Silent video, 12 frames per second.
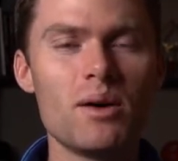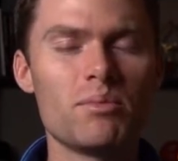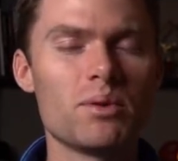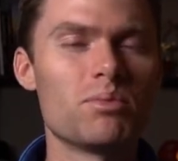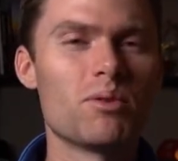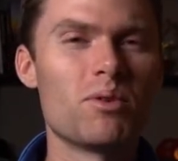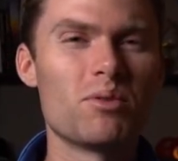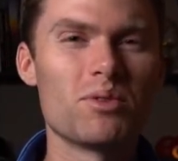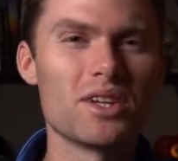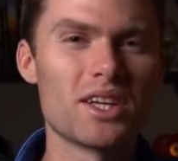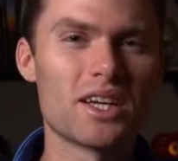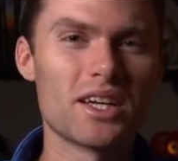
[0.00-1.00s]
people won't
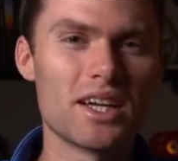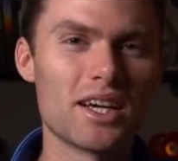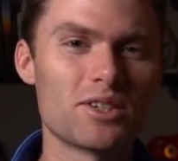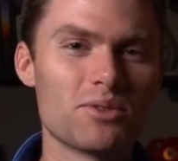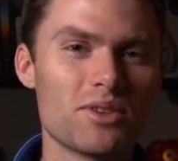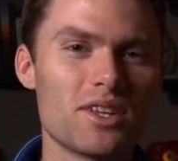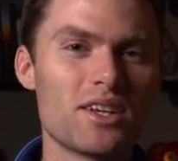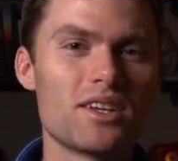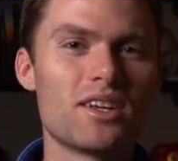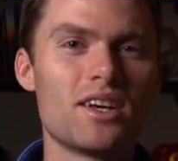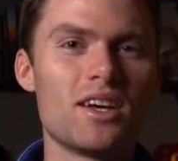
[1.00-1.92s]
really connect with it.